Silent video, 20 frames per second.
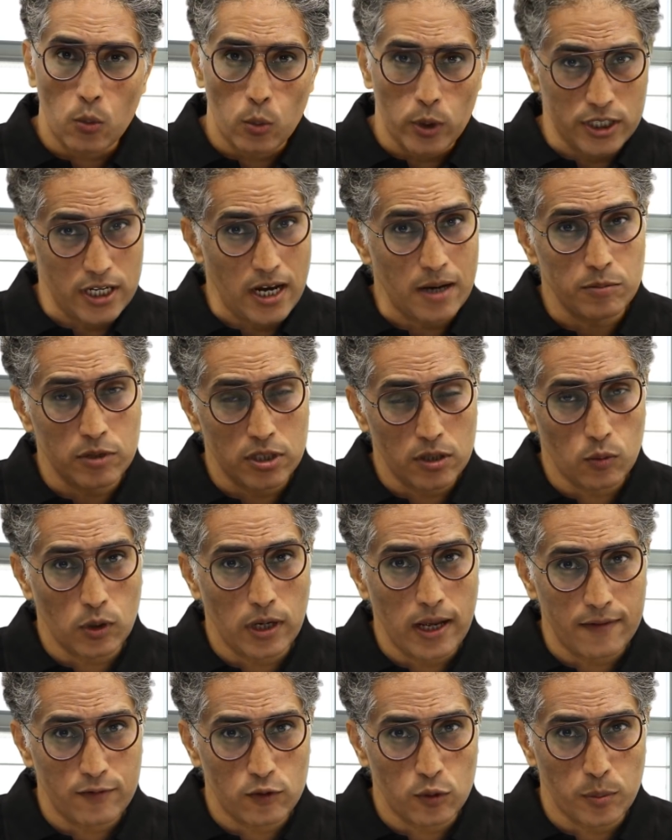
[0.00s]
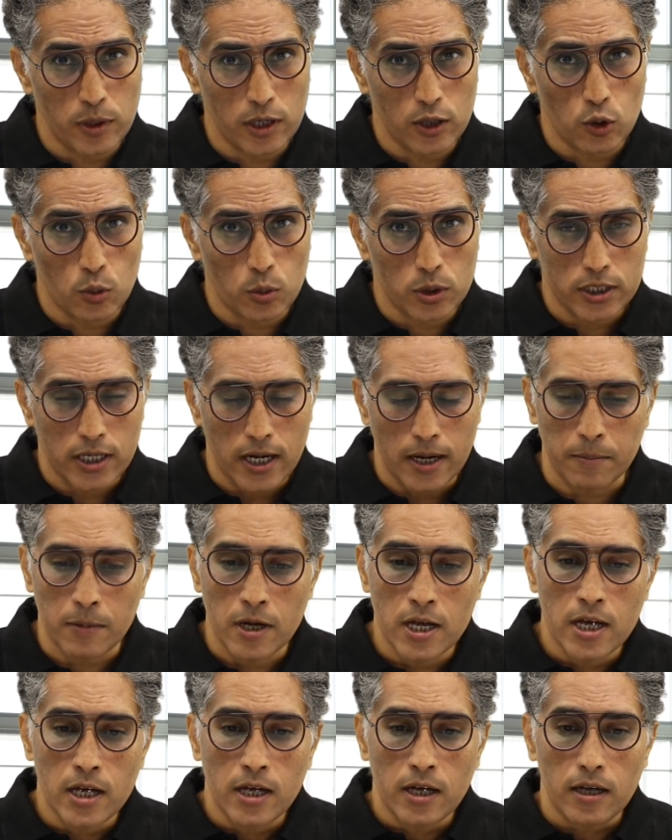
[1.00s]
which MG will have to build over time.
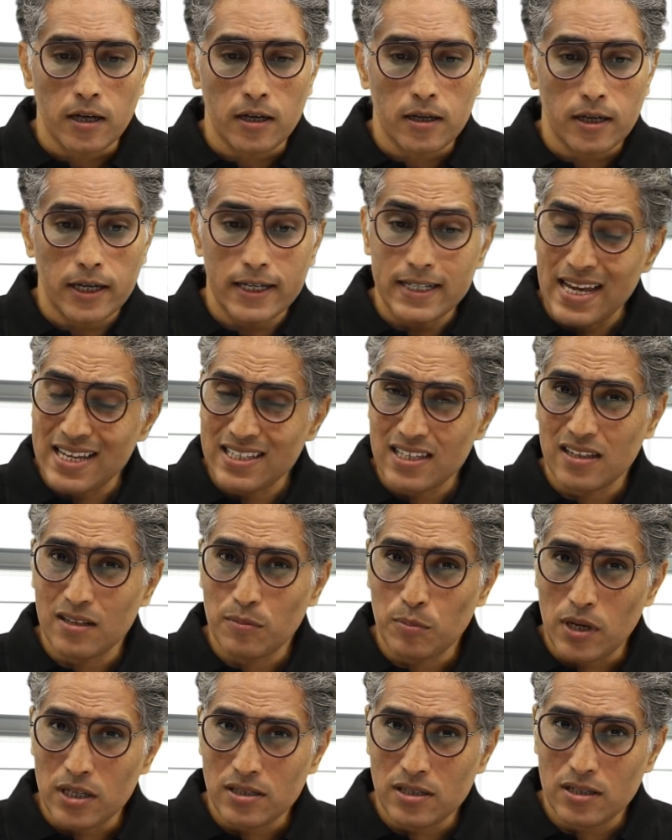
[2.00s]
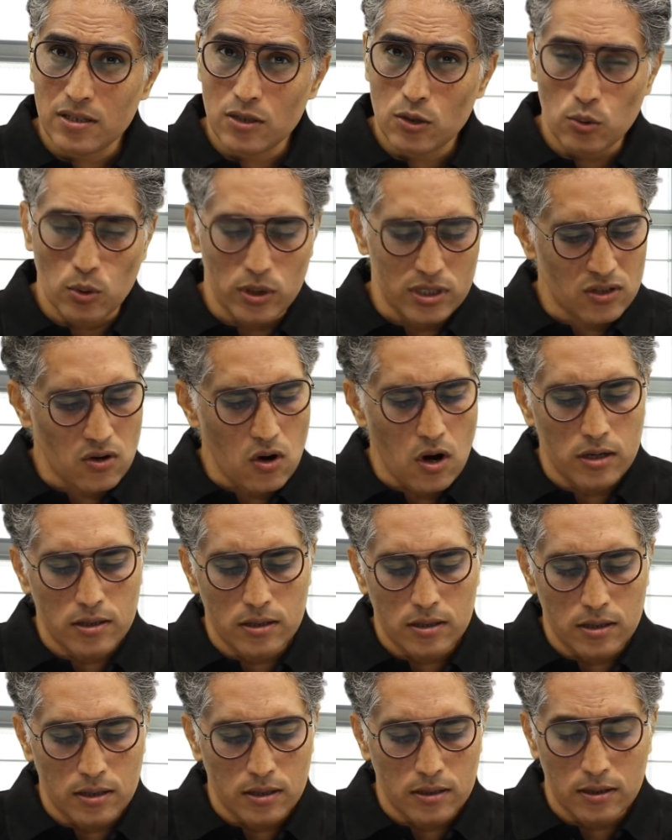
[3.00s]
It has other pluses too. It's
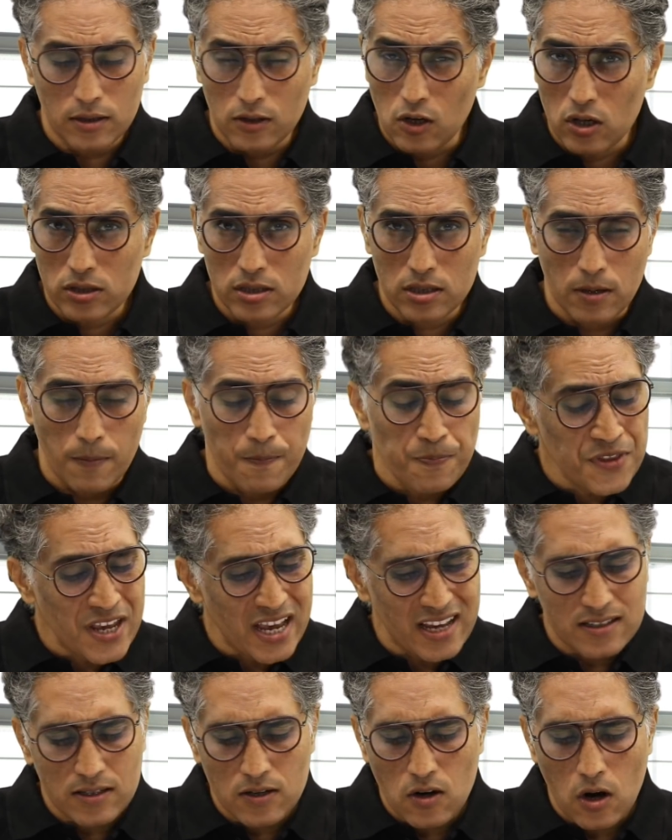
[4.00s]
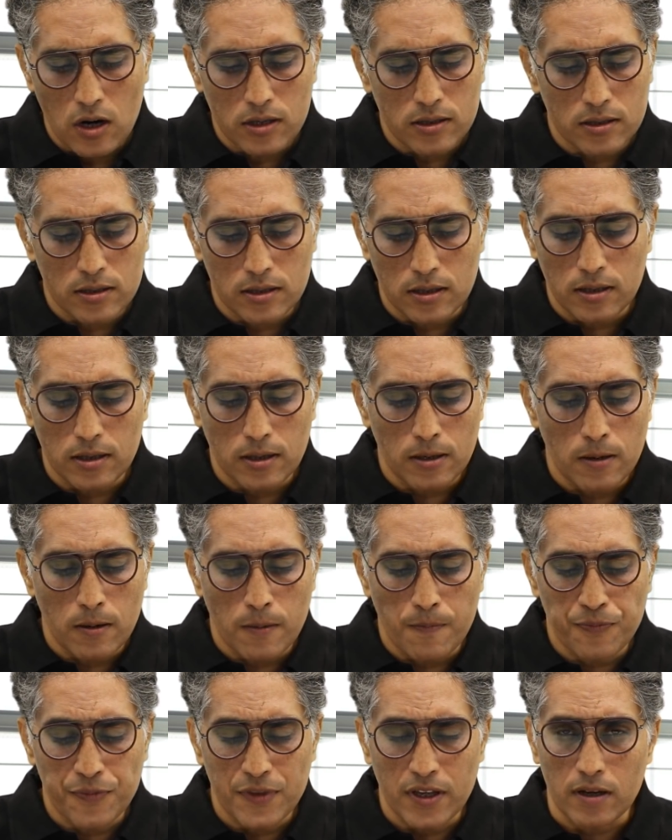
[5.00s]
got the Gloster. It's got
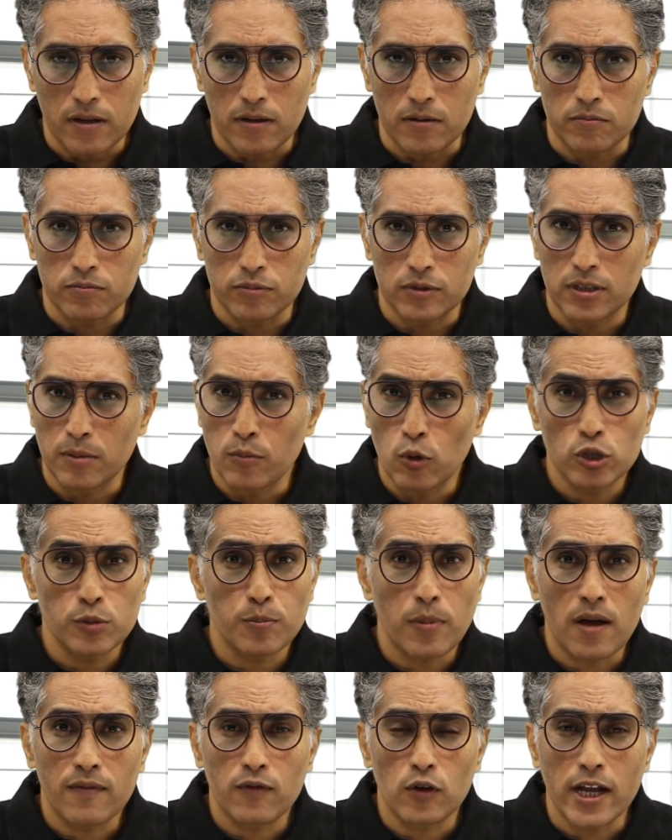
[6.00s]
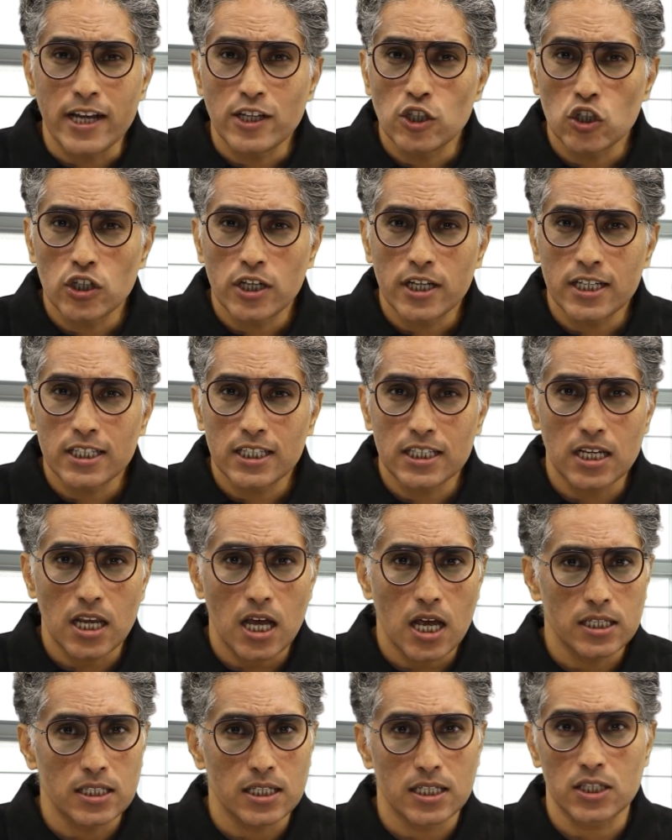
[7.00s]
the most powerful engine in its
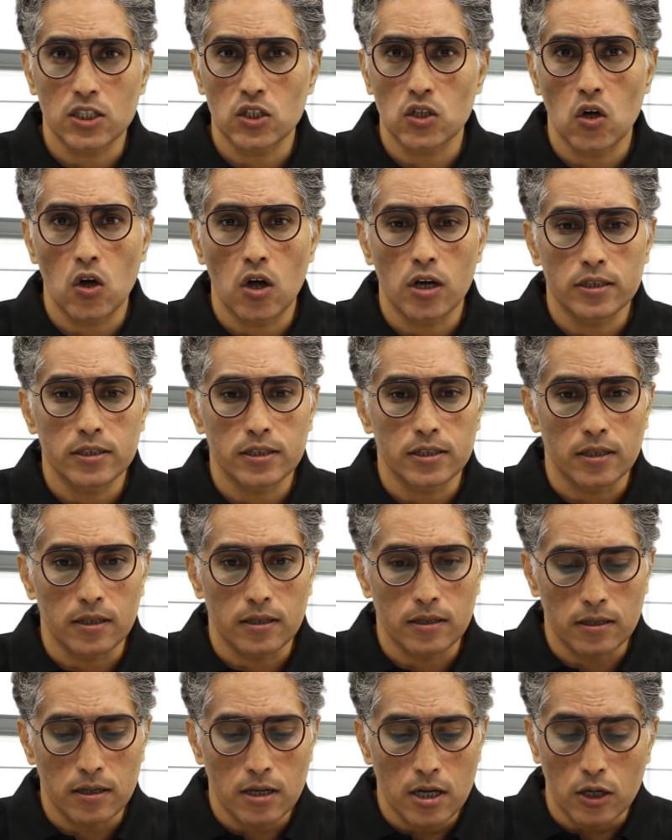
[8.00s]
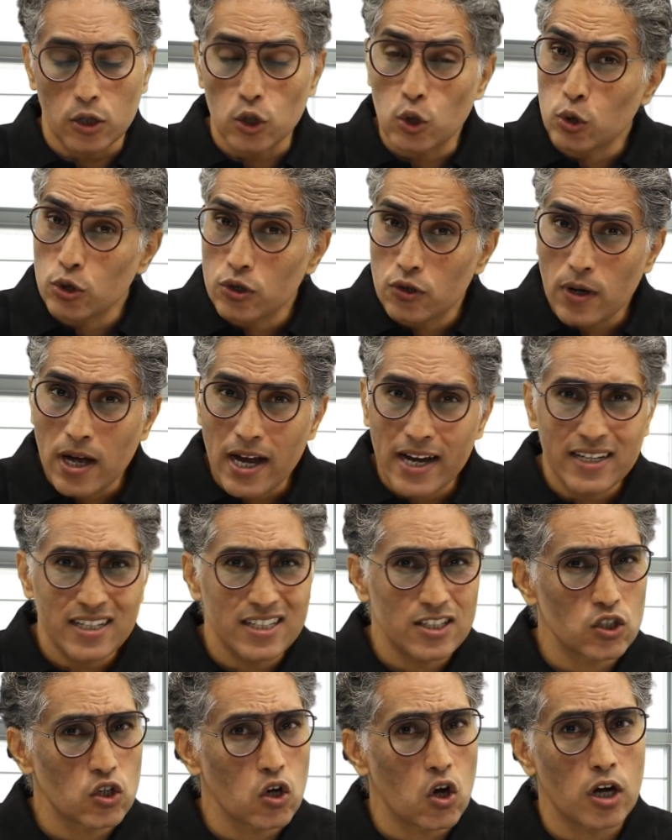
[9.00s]
class. It's got good ride.
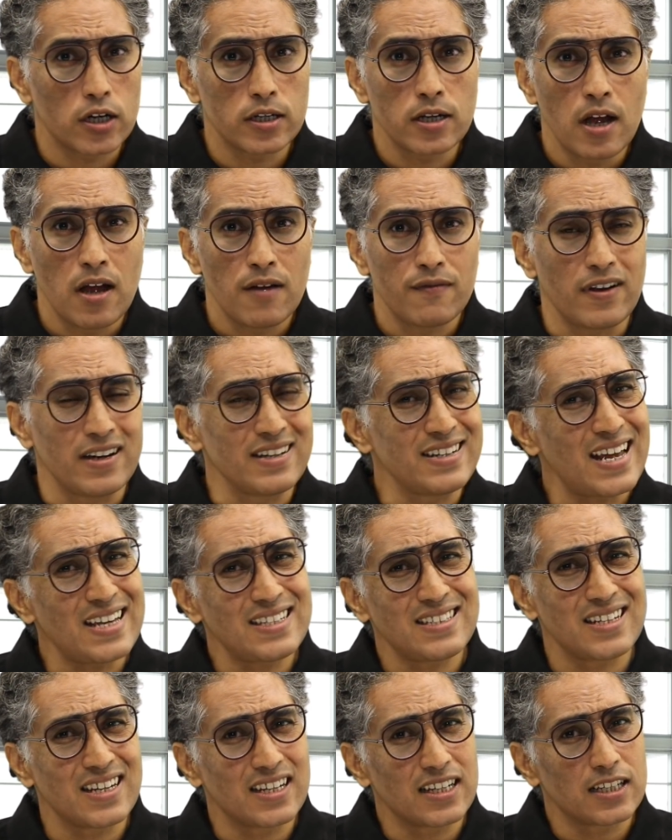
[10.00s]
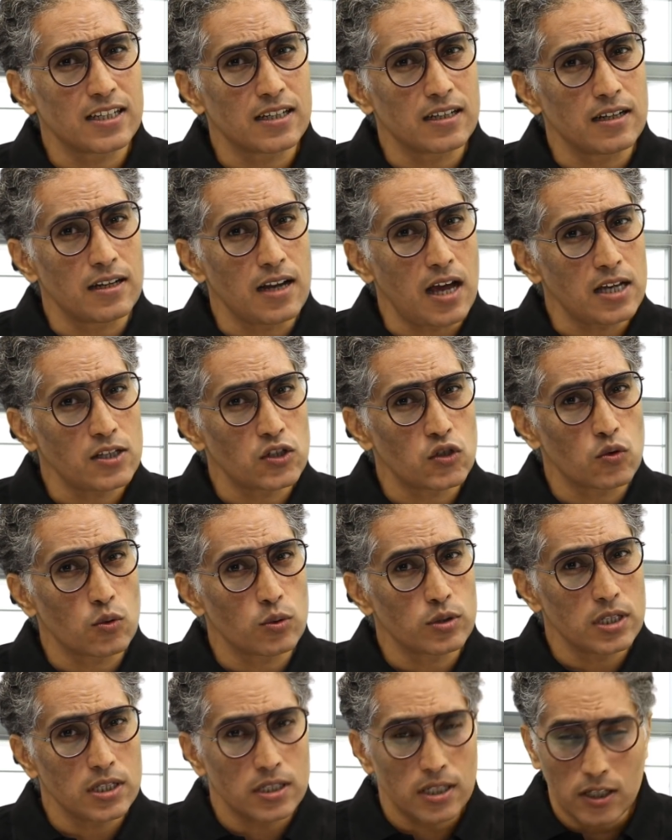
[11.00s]
It's got fantastic last
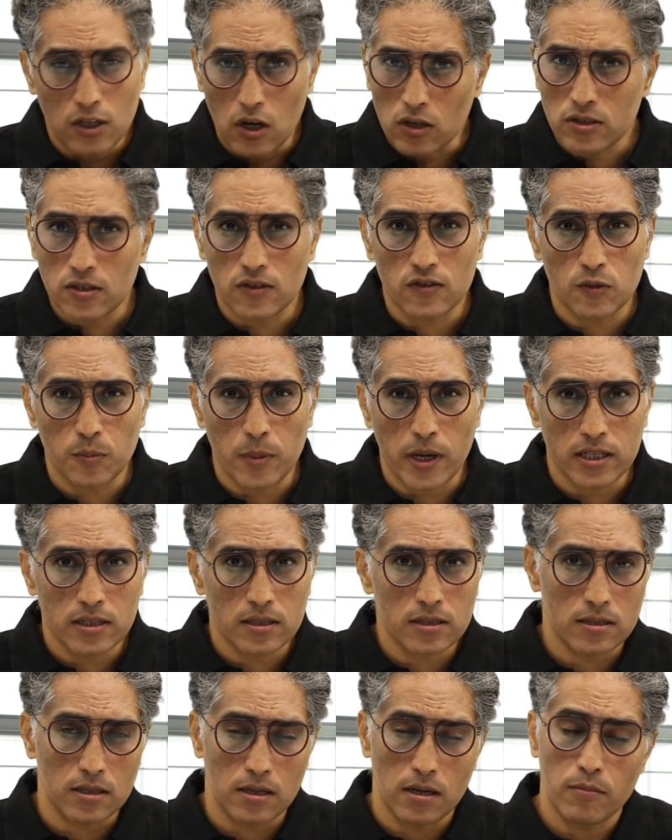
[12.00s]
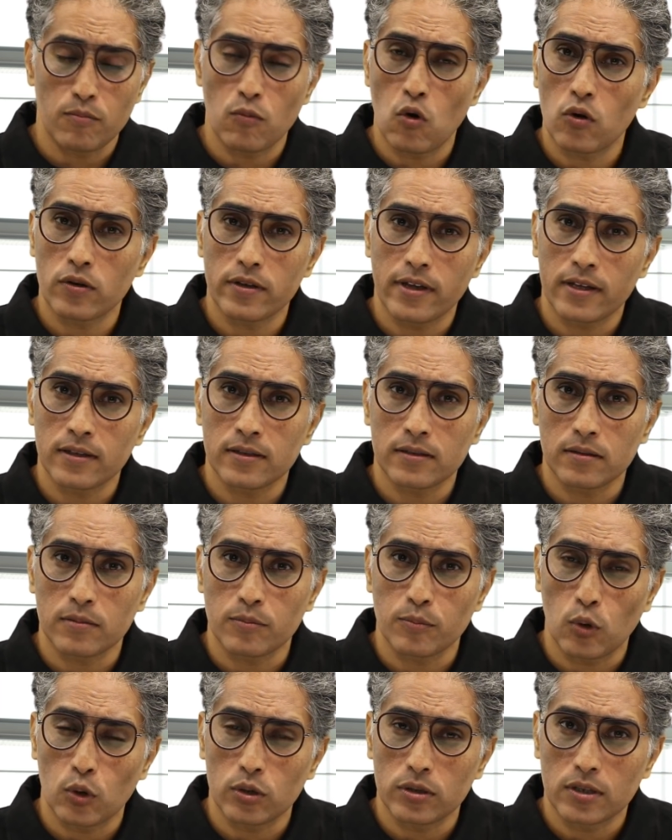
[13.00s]
row seating, lots of space, more than
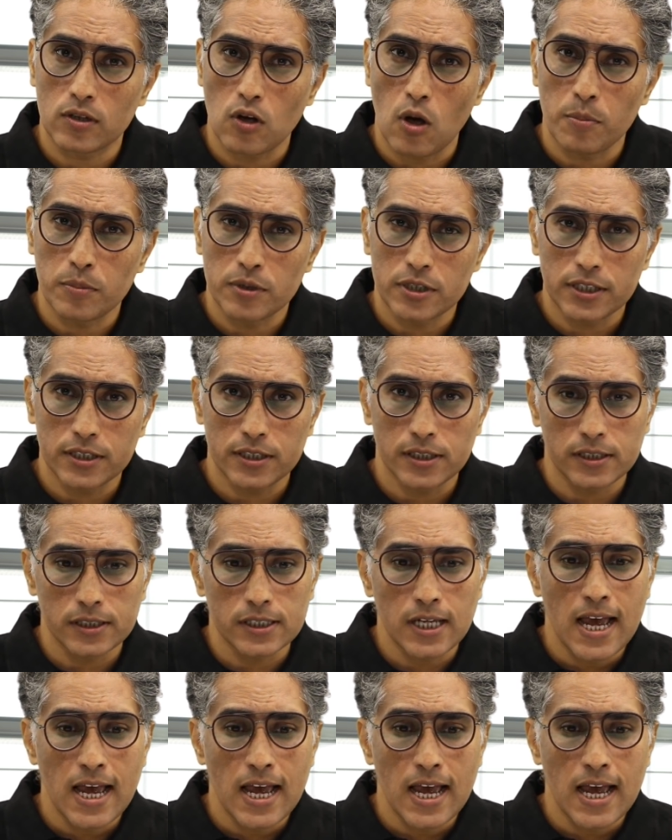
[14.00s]
both the competitors.